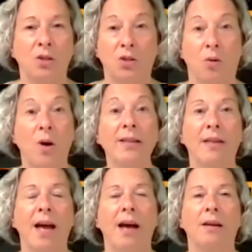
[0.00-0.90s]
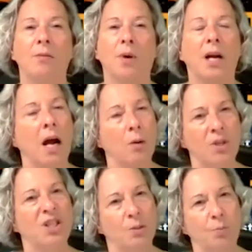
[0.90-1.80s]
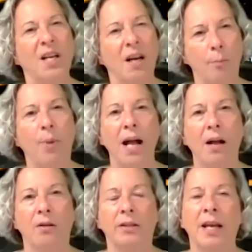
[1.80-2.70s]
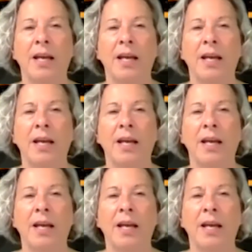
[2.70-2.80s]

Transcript: join that, but I would just be compelled.